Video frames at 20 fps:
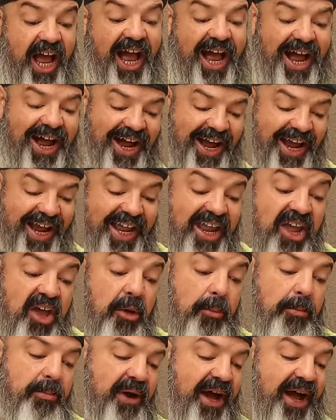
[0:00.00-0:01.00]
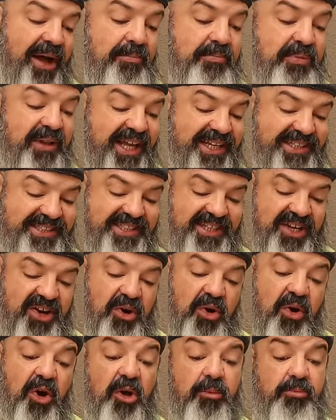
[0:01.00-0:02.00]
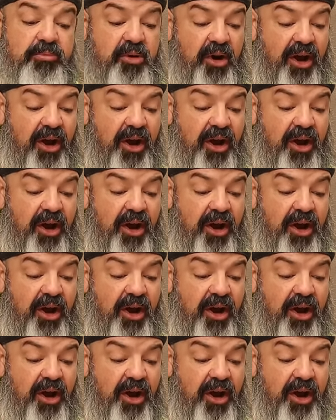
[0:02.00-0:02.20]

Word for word: I, Bob Bledsoe, no nope.